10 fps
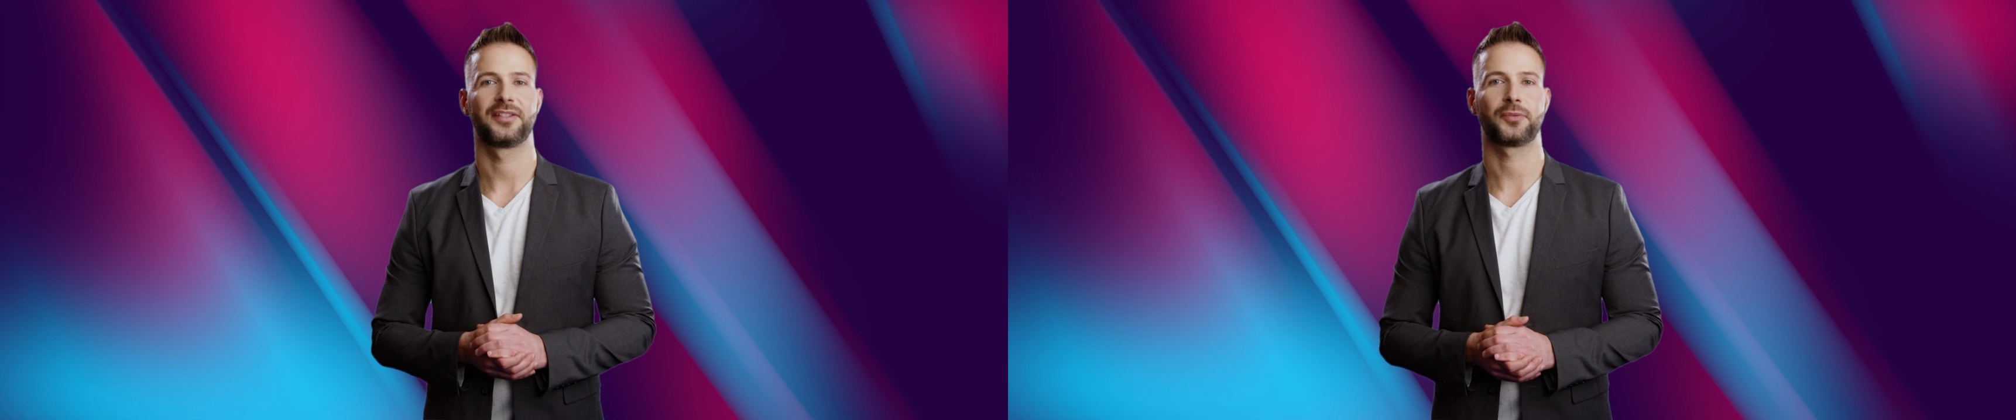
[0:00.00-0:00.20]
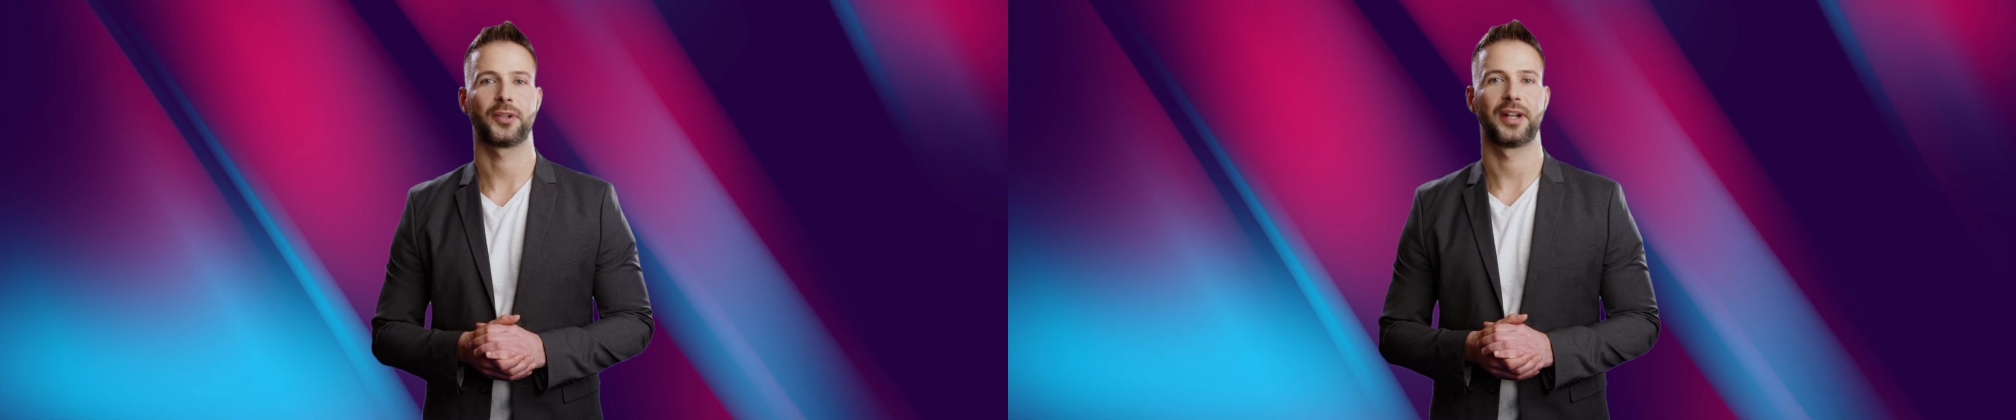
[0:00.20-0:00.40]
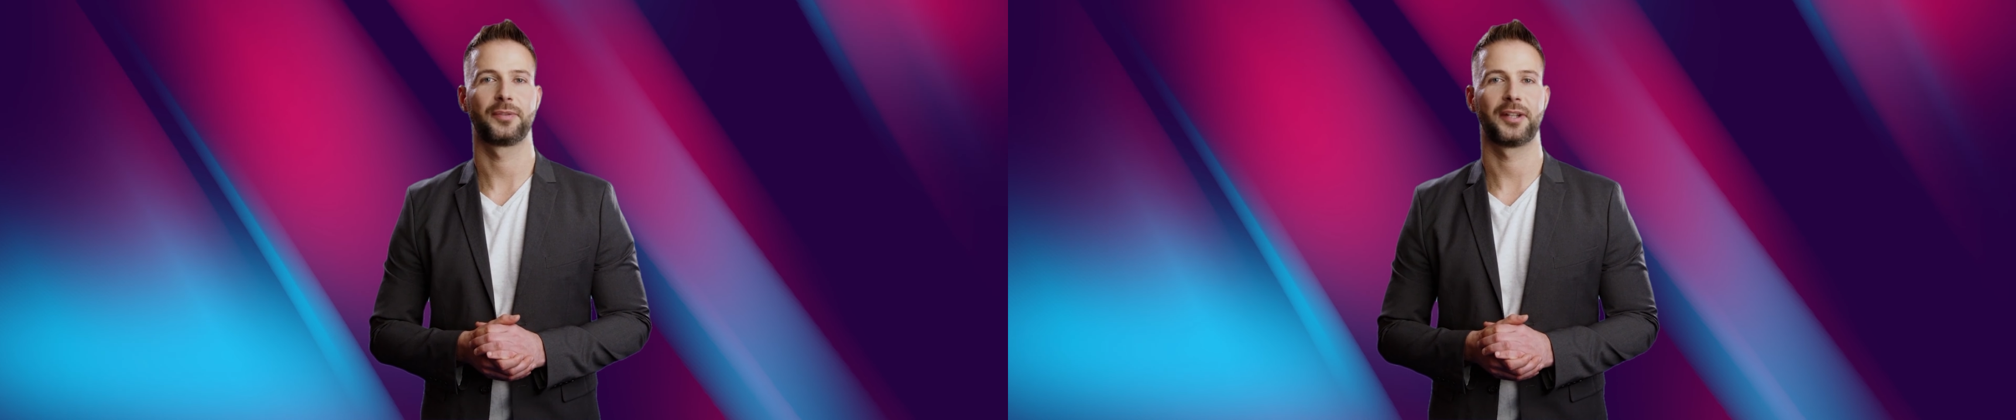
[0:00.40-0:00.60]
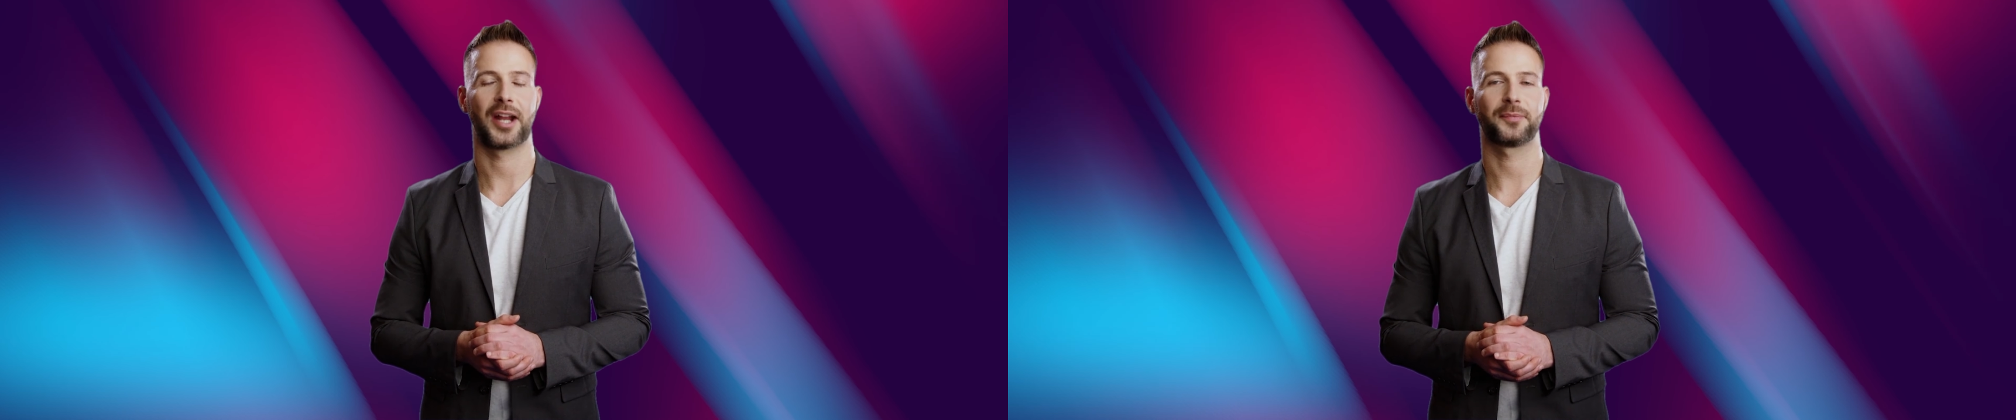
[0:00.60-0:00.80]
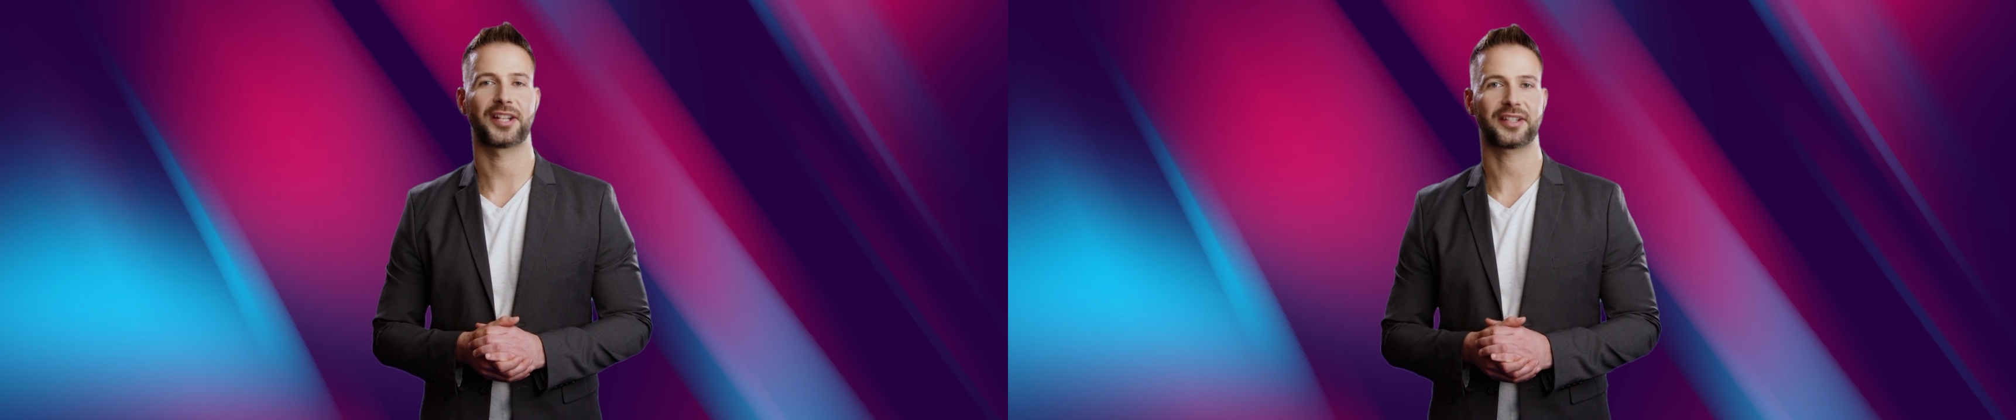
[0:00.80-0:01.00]
doorway
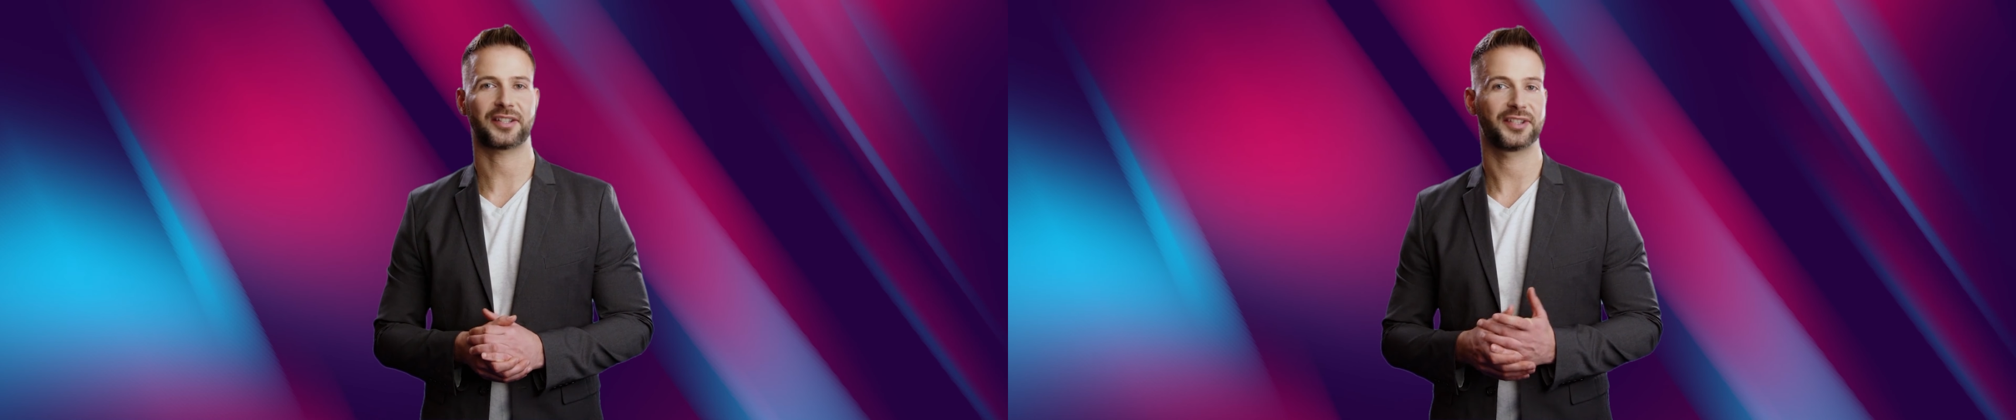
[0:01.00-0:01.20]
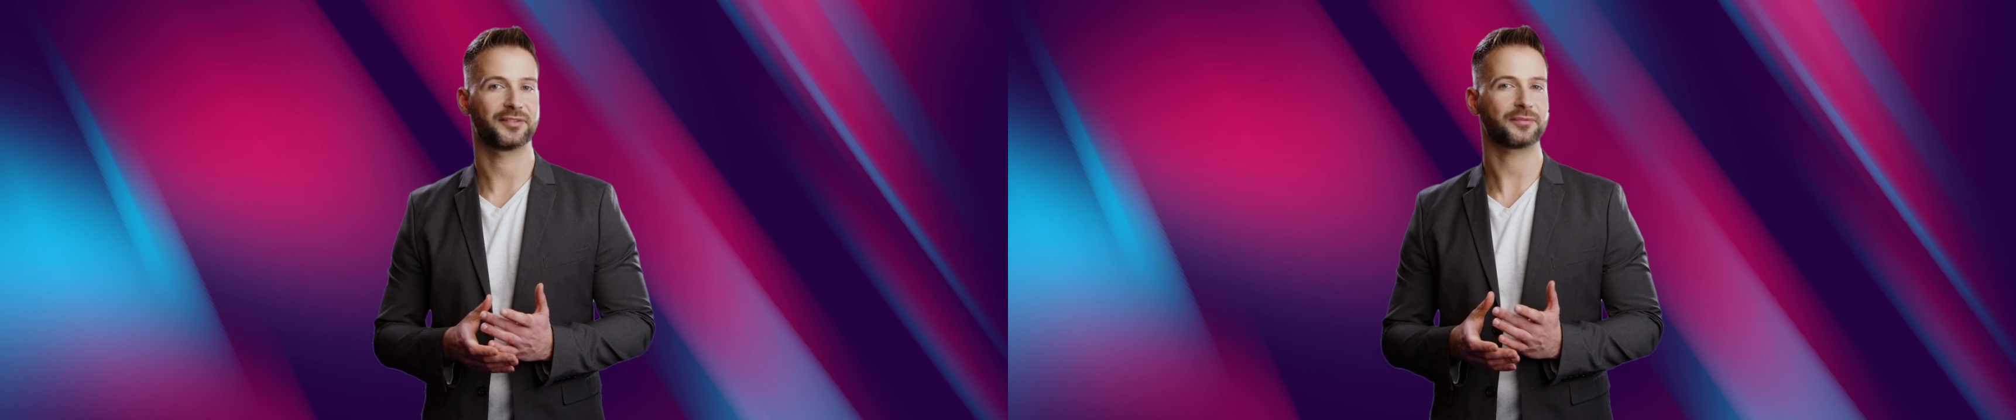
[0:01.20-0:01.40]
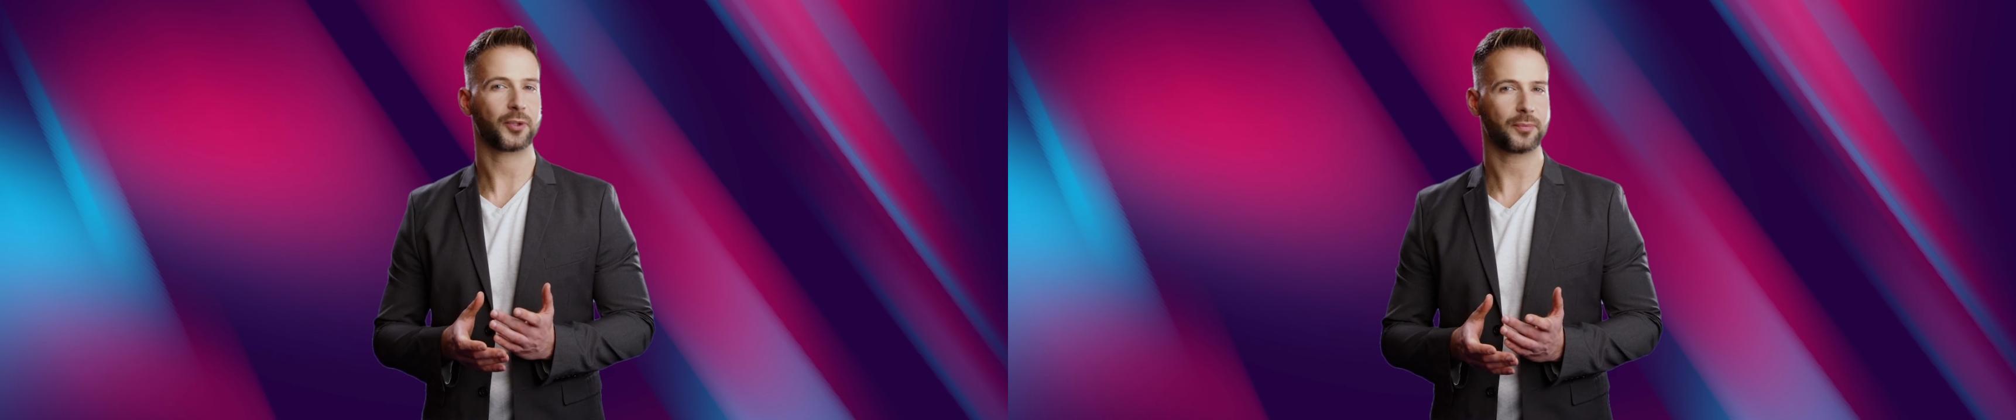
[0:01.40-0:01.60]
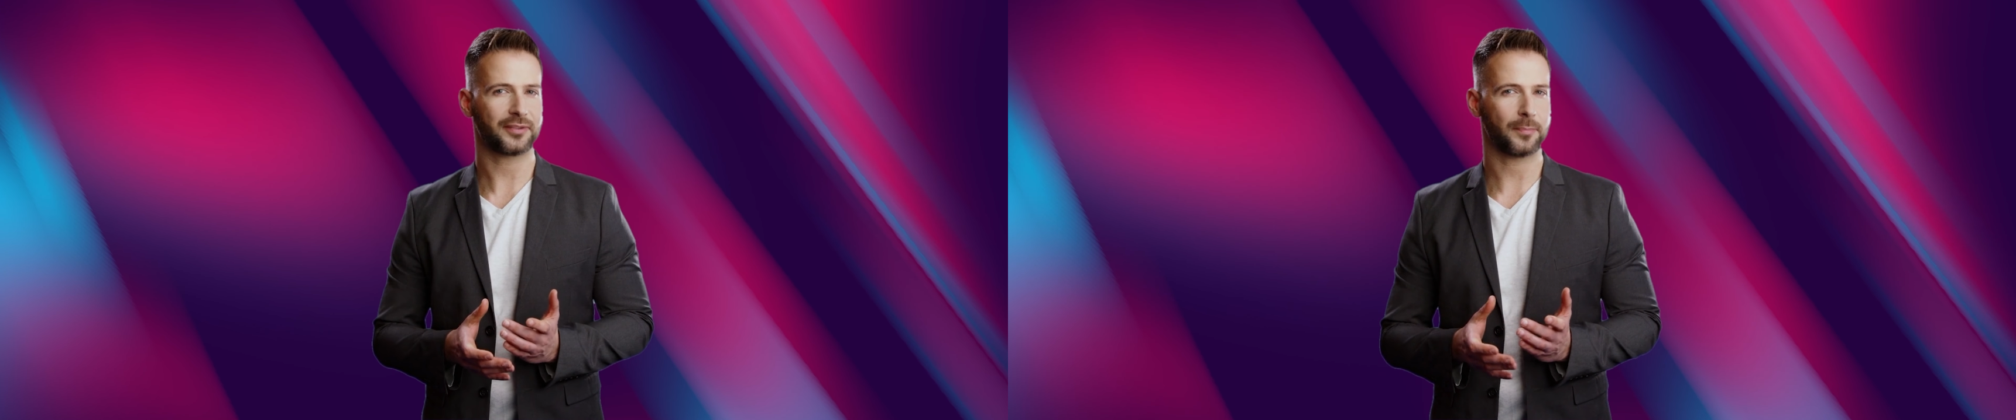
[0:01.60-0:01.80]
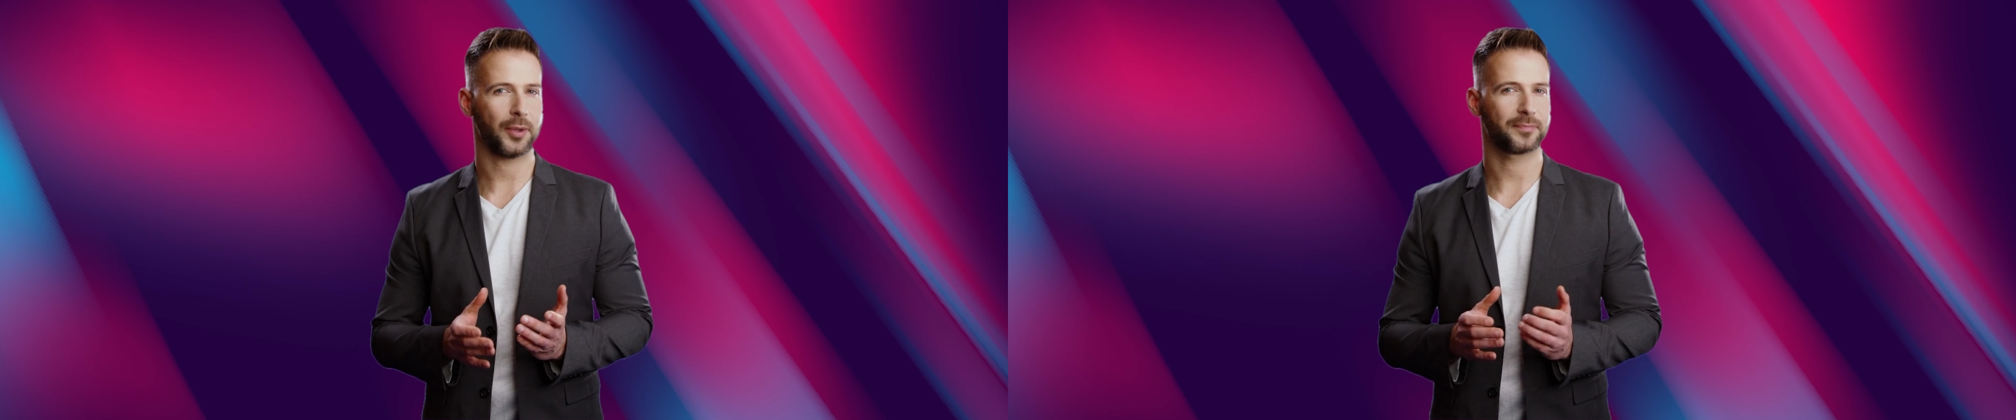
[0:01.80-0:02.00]
becomes a
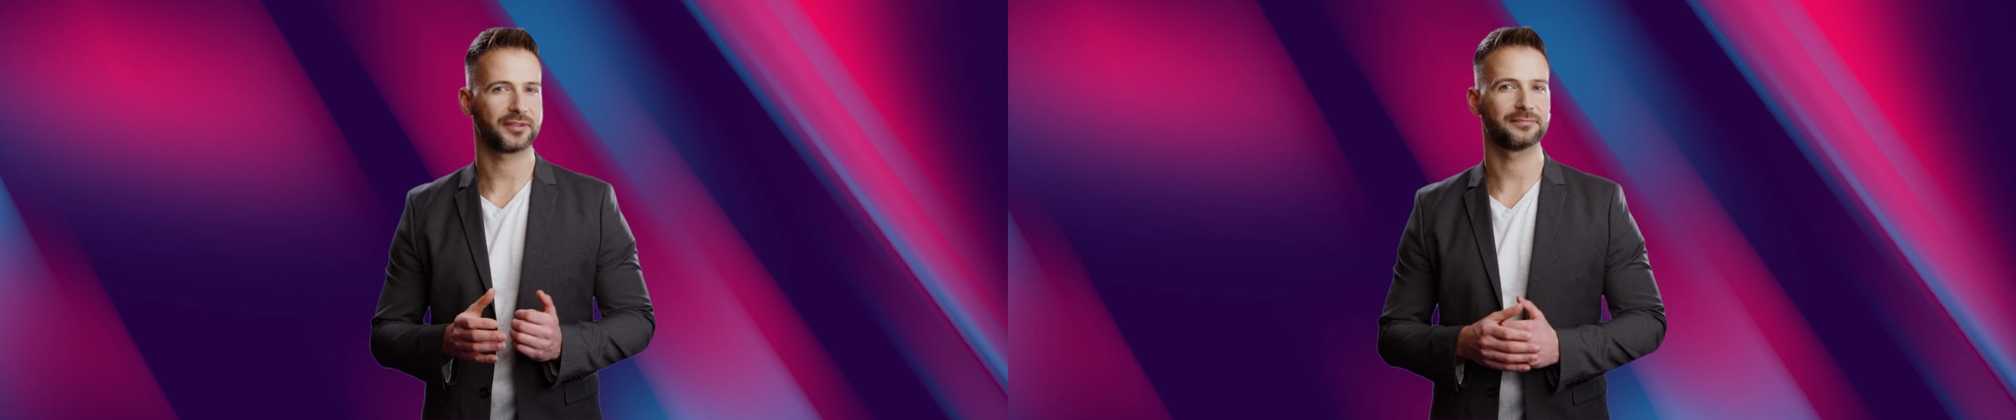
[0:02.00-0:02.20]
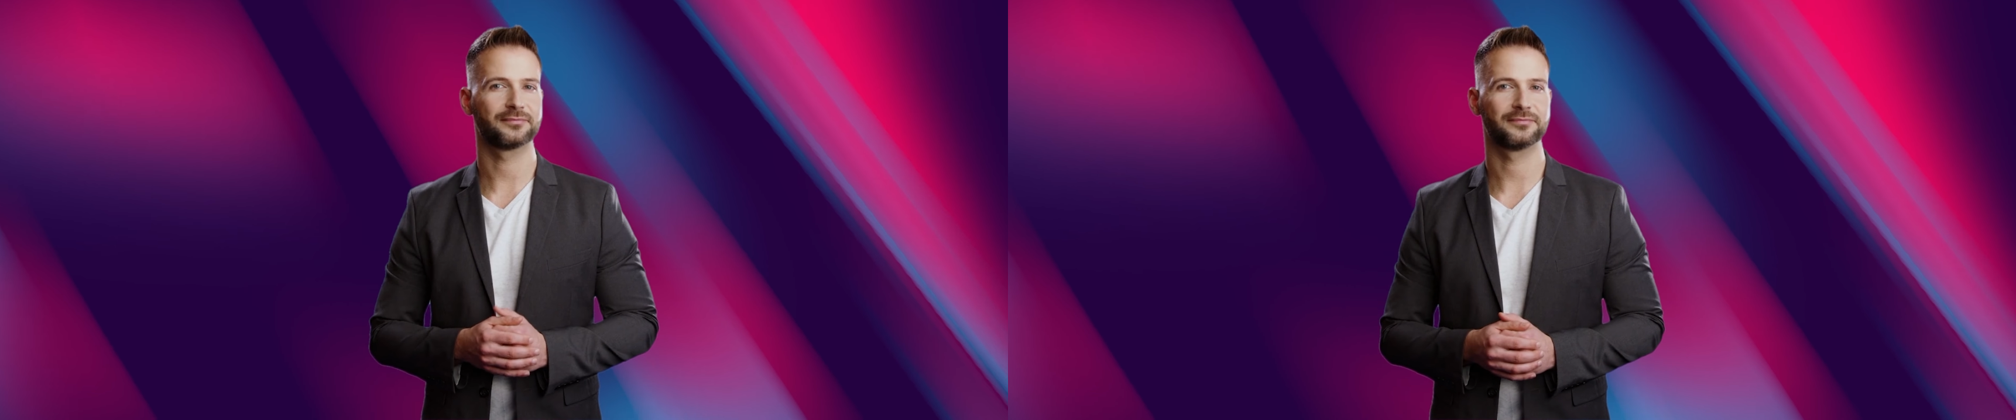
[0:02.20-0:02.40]
transformative moment,